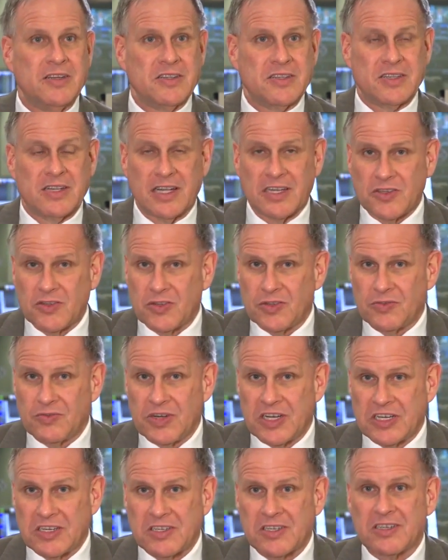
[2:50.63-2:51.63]
discuss the
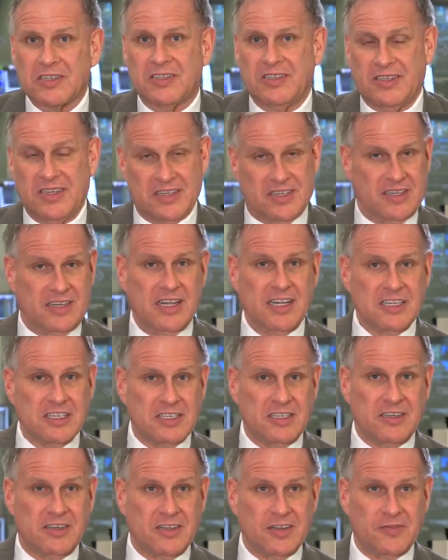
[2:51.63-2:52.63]
risk,
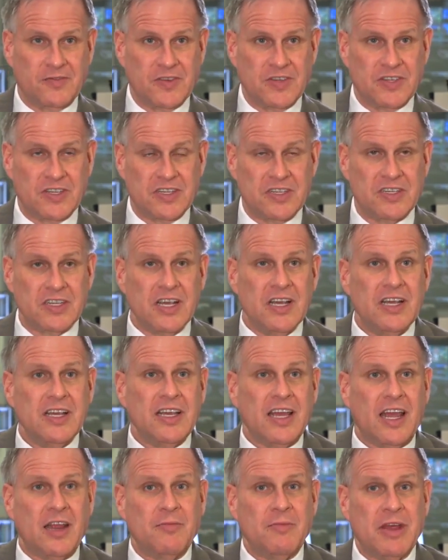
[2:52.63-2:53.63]
discuss the differences,
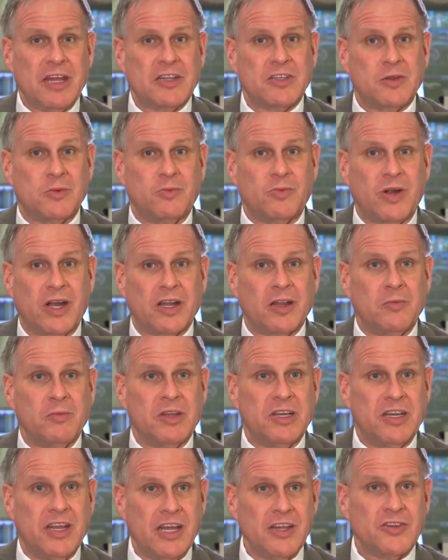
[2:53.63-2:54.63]
and make some
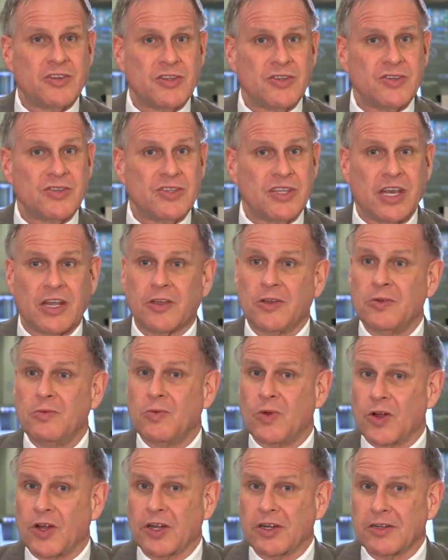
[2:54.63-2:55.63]
recommendations that could
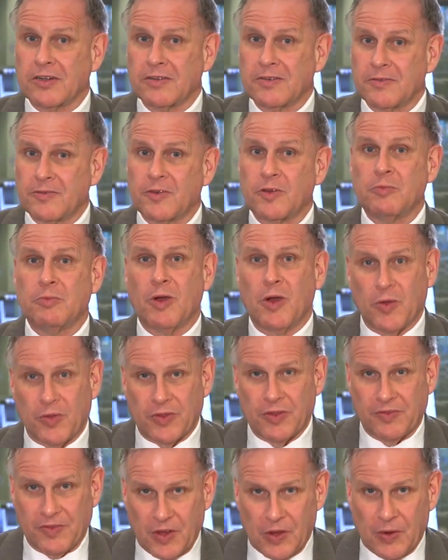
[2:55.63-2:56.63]
work for
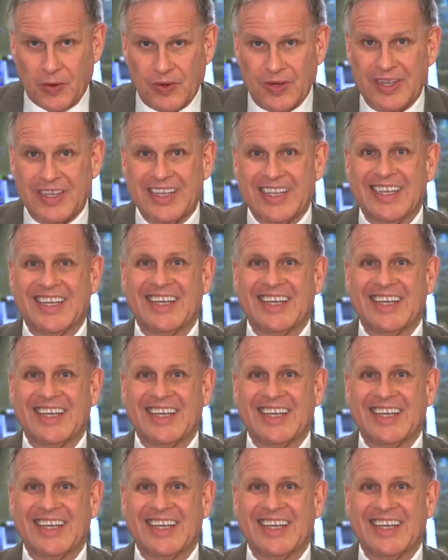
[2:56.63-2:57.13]
both of you.